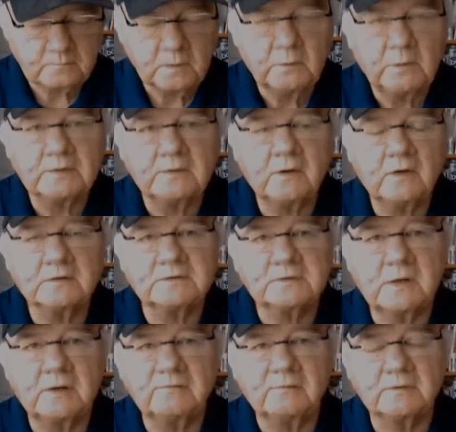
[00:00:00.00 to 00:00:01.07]
QuickDog
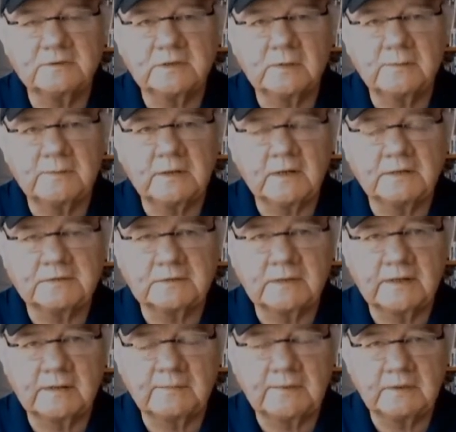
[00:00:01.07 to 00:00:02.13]
software has helped me
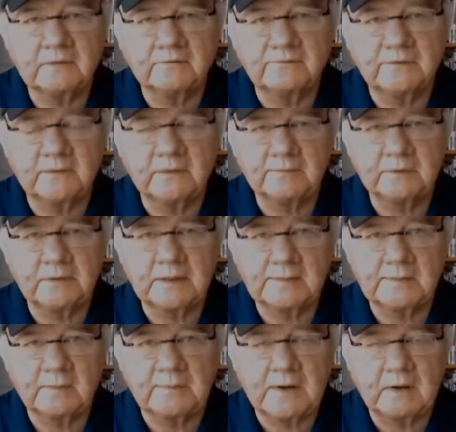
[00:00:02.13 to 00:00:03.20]
isolate a pair of very
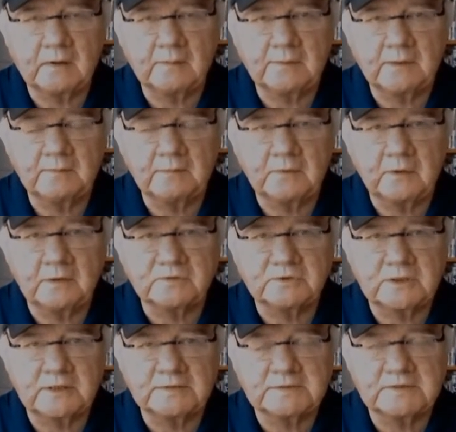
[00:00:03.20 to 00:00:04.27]
playable power pup long
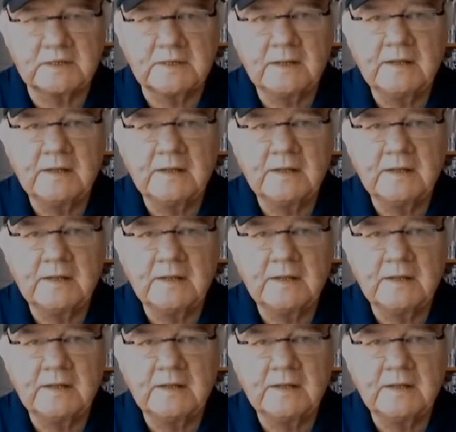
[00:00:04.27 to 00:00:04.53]
shots.